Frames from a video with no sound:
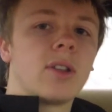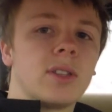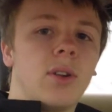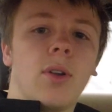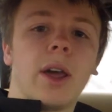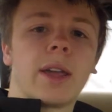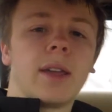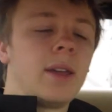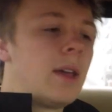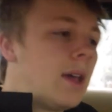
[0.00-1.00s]
It's not
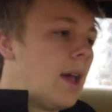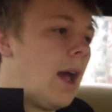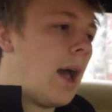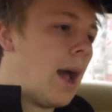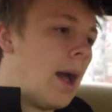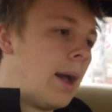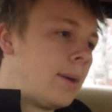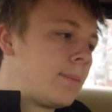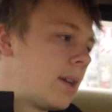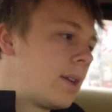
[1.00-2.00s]
like,
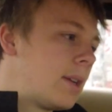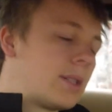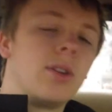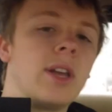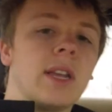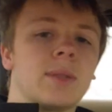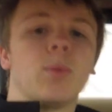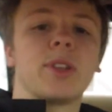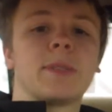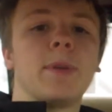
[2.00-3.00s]
uh, it's not, he doesn't want to